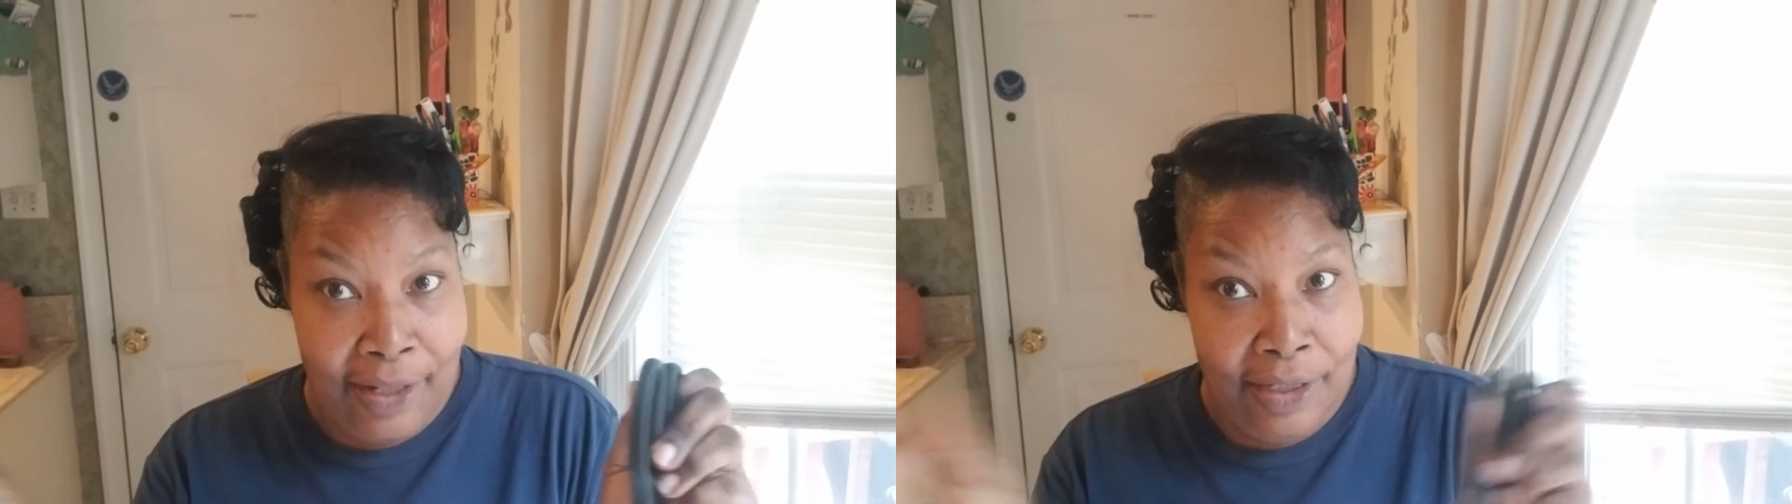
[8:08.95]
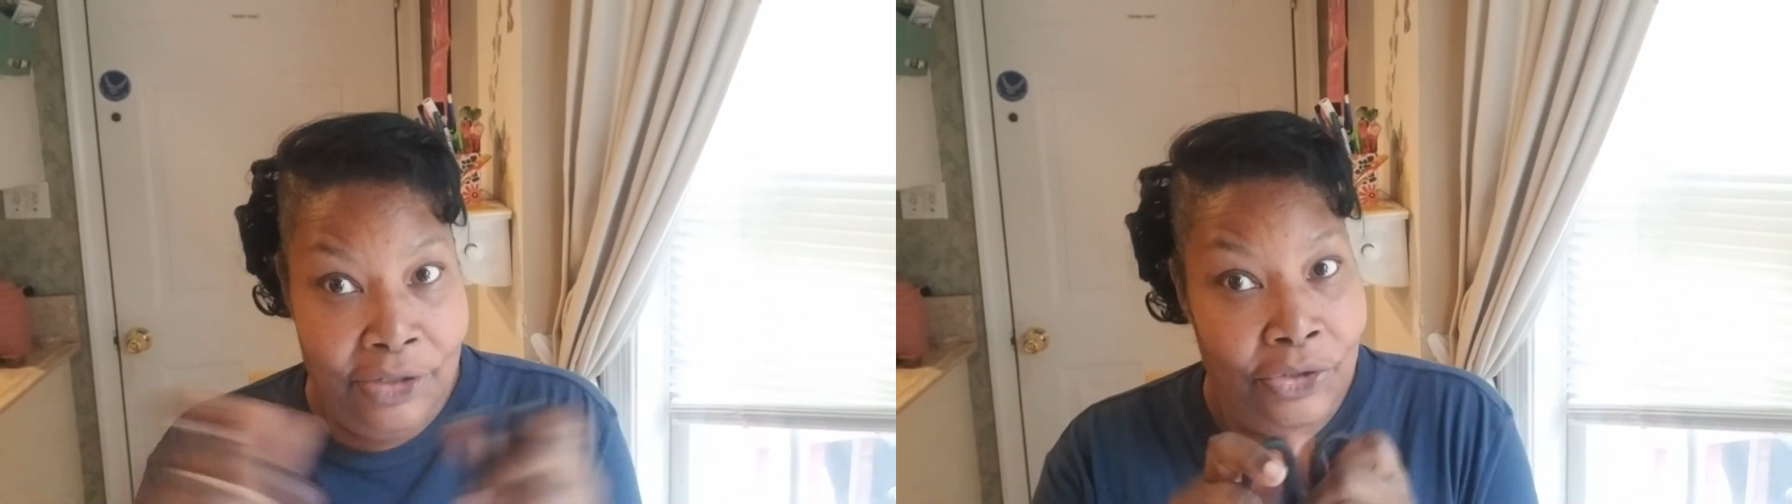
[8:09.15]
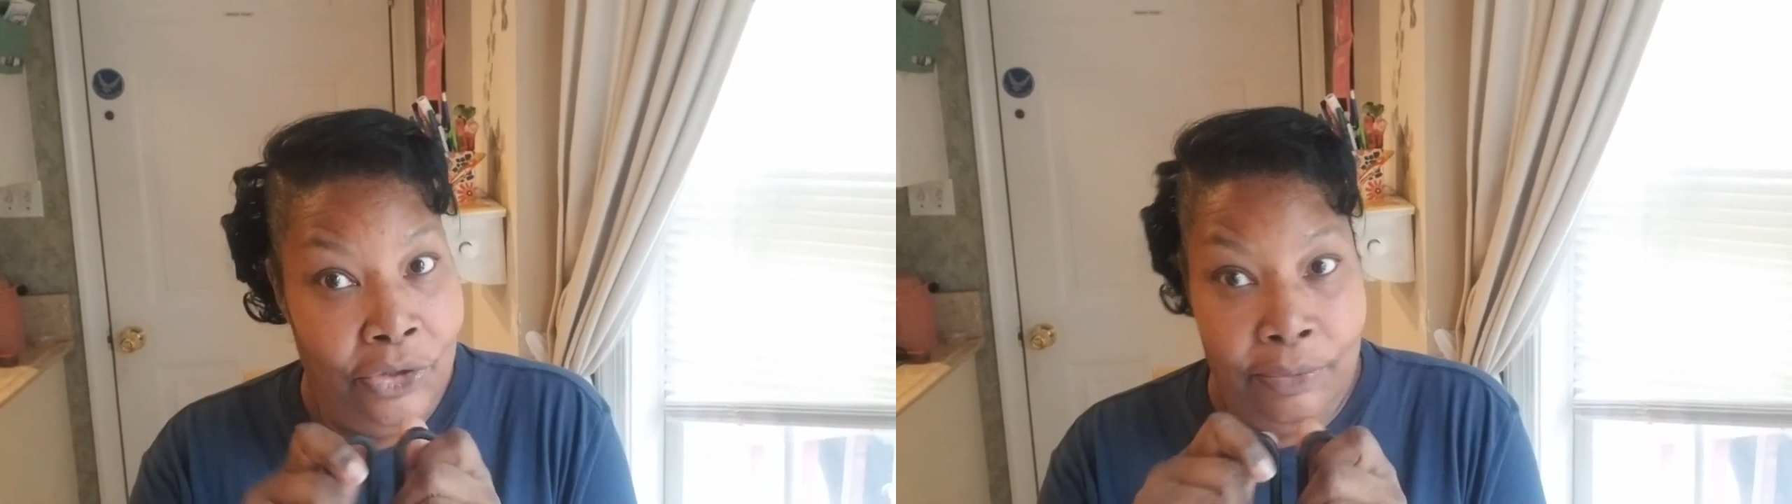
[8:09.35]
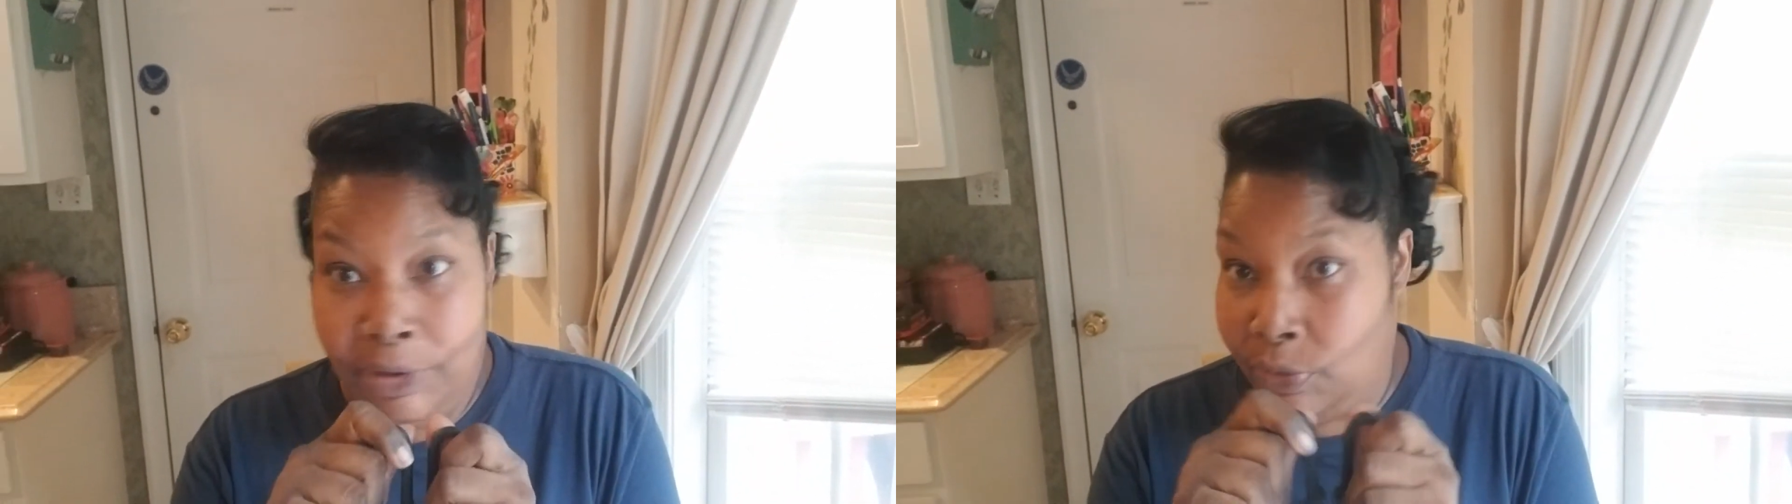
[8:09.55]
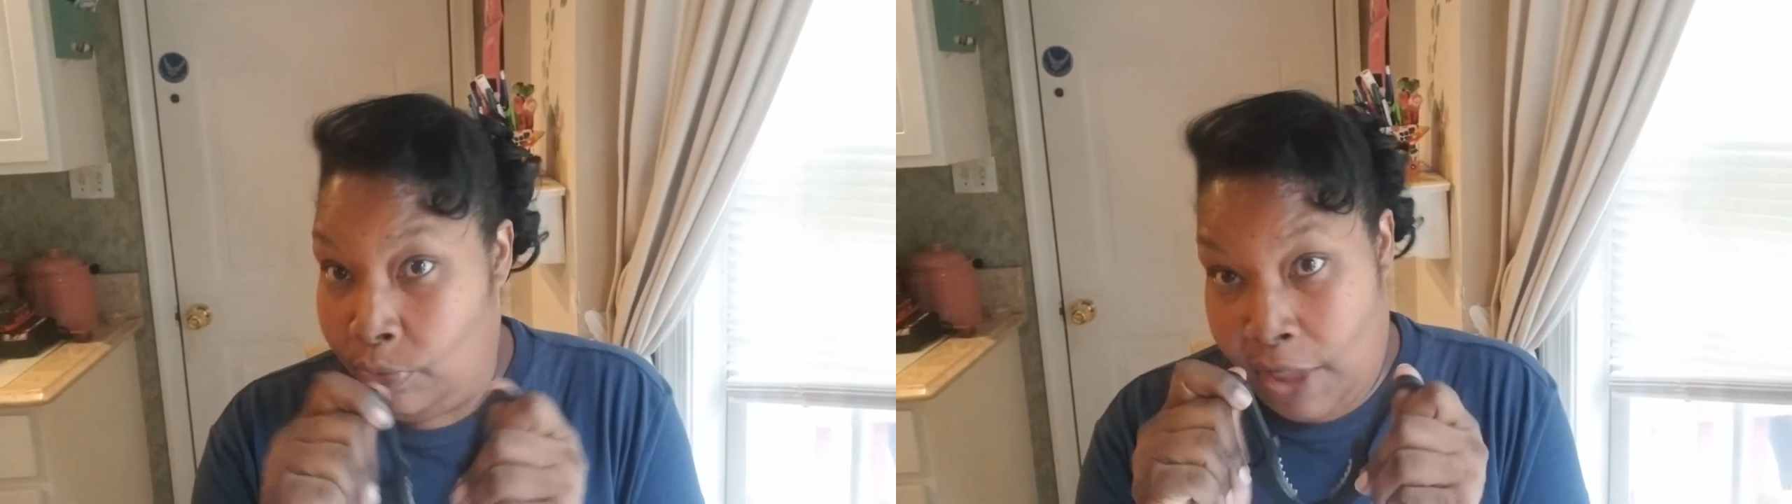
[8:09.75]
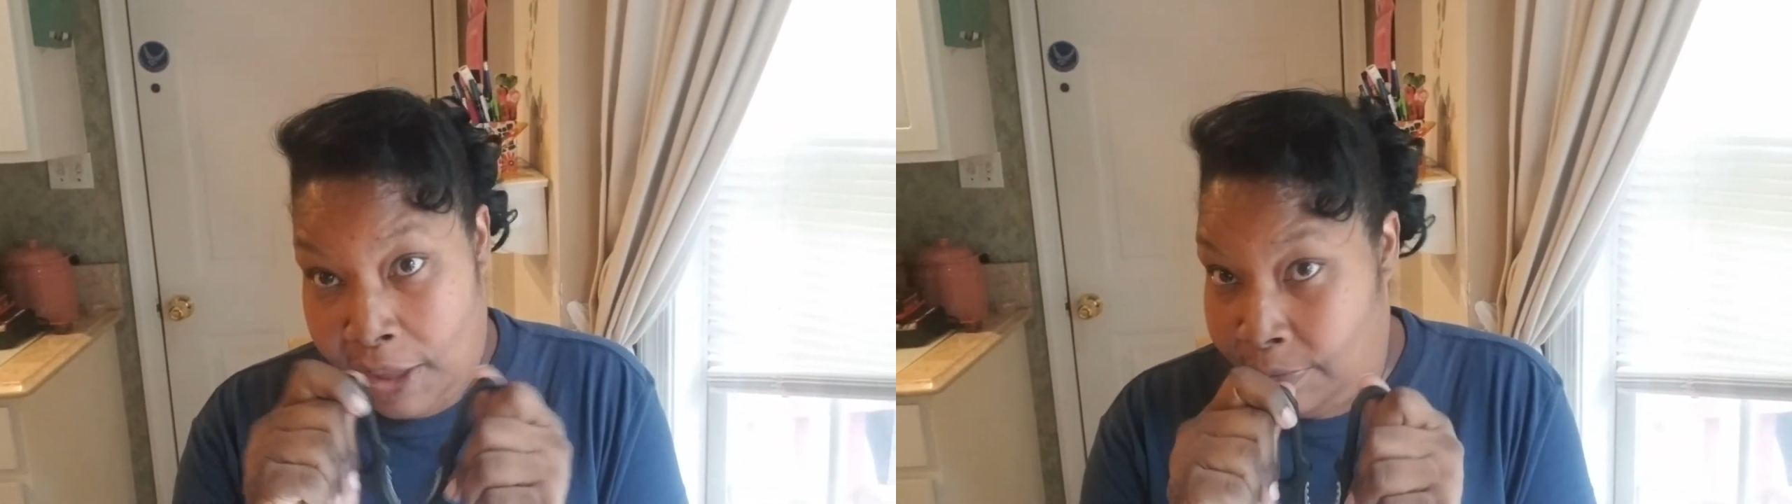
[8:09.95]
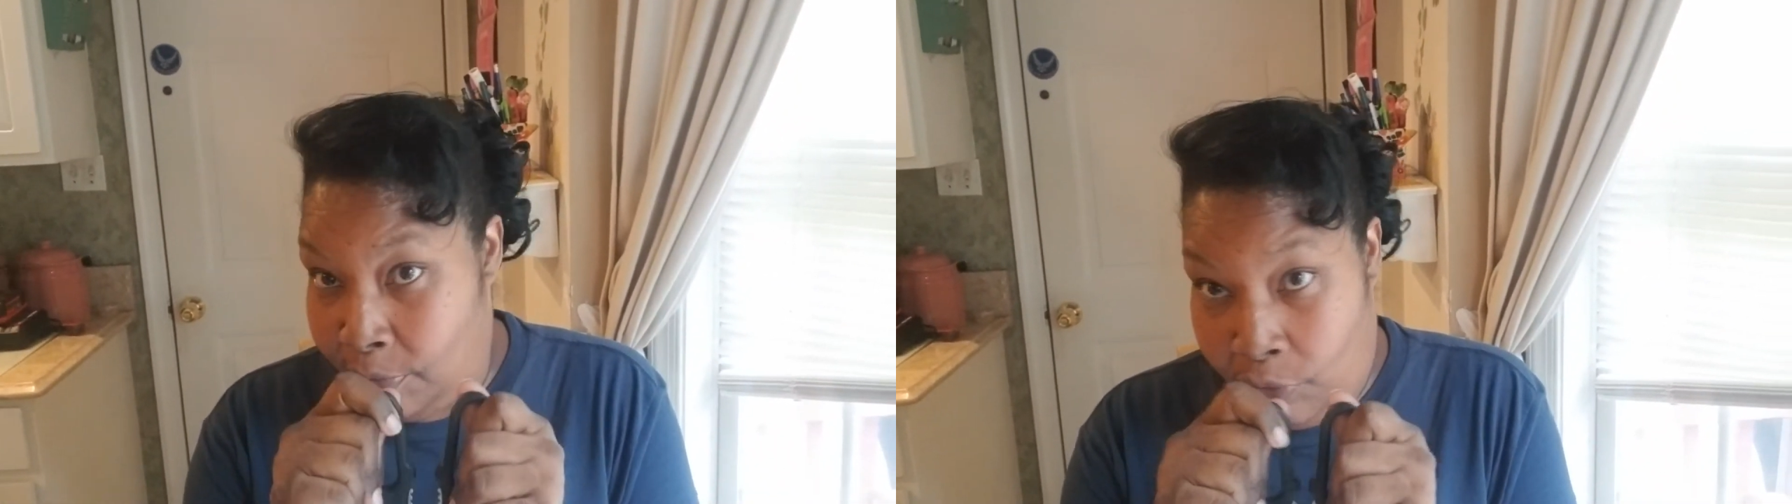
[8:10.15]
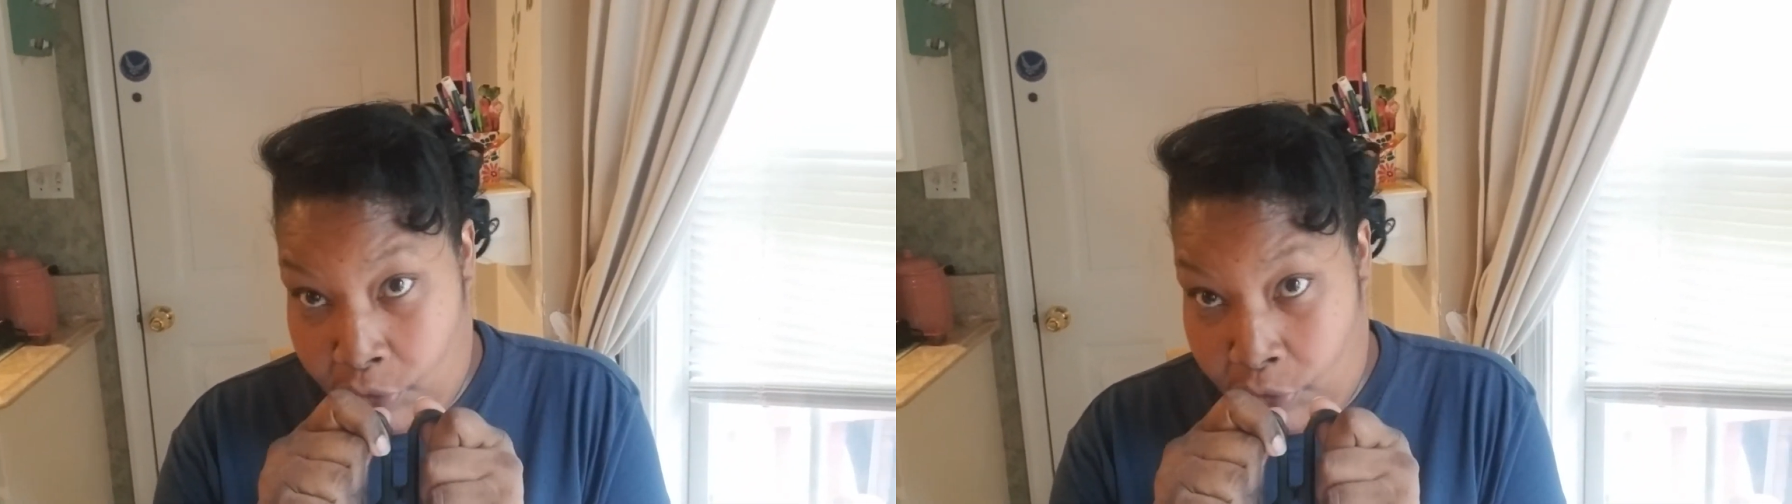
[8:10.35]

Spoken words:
And you know, Miss Renee's been on